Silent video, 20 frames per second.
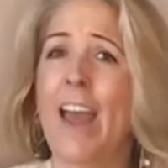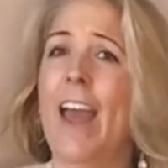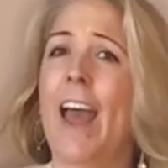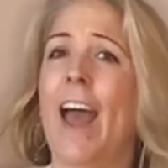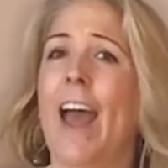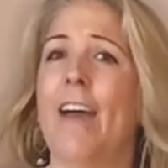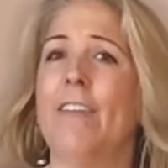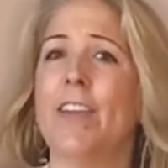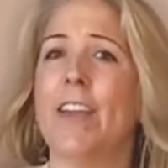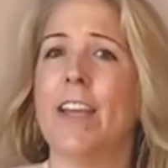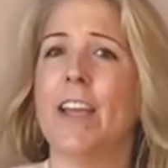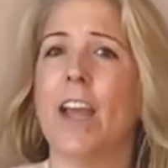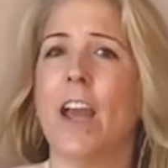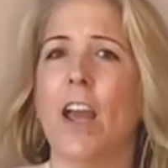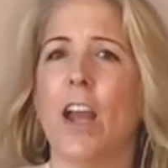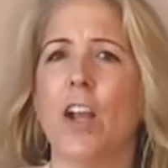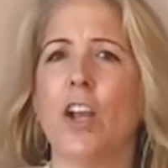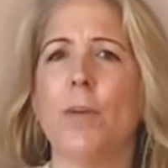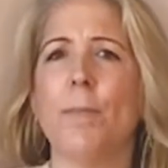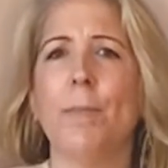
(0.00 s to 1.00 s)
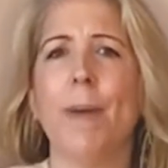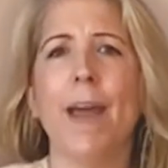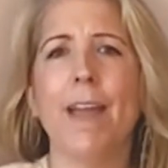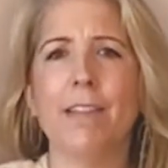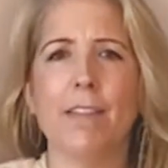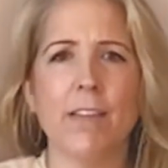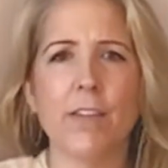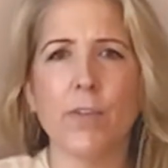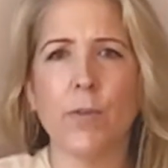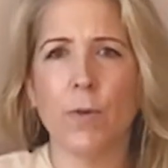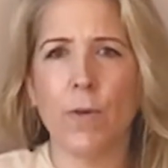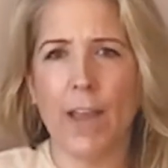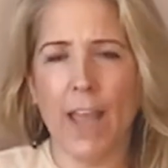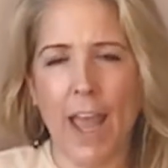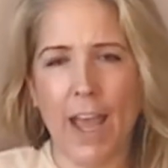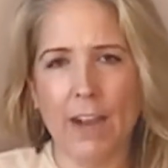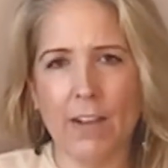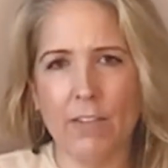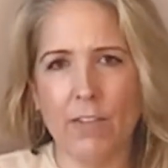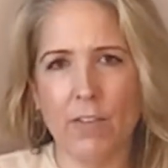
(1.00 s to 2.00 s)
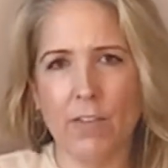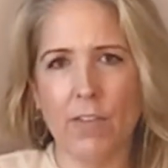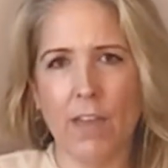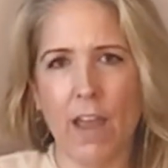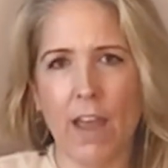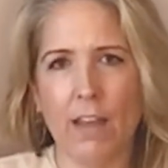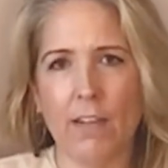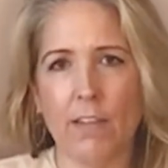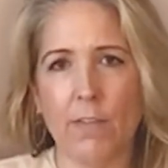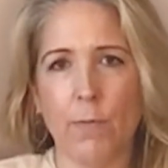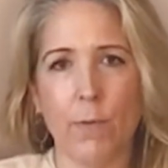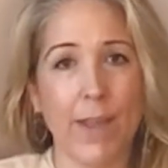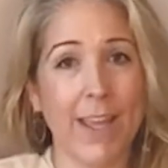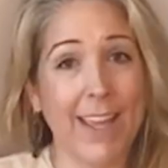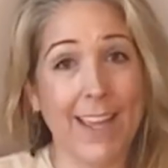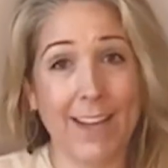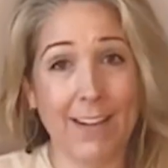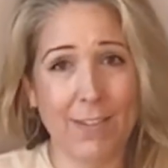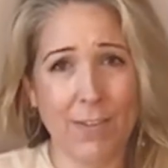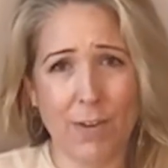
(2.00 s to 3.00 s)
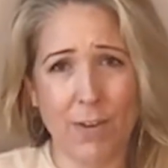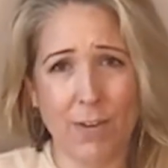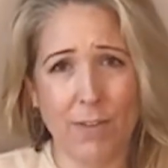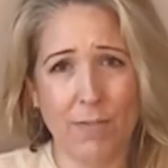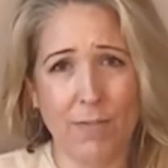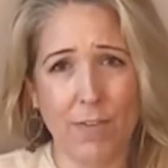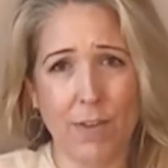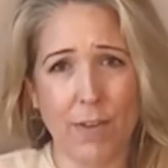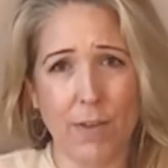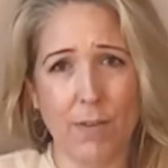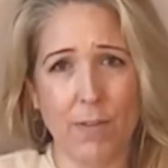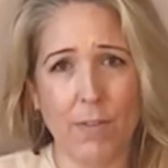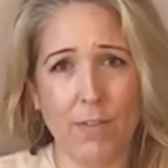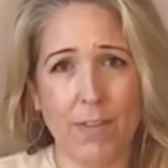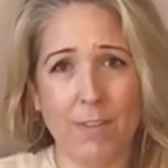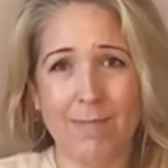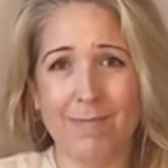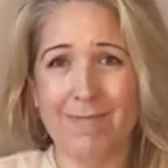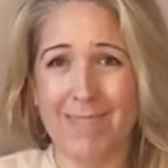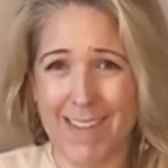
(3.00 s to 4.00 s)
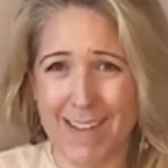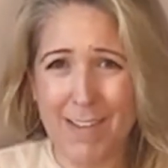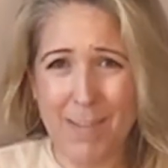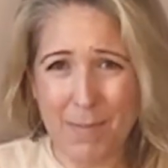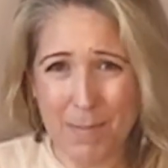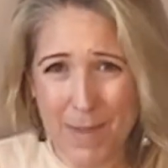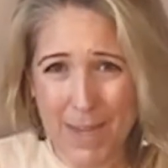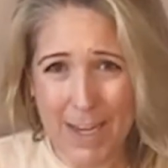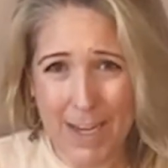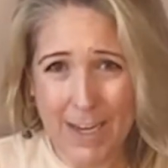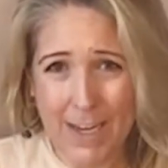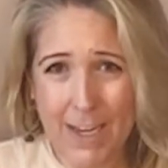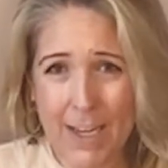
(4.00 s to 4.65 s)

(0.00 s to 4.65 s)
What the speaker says: Having compensatory exercise if we eat certain foods. That's mean.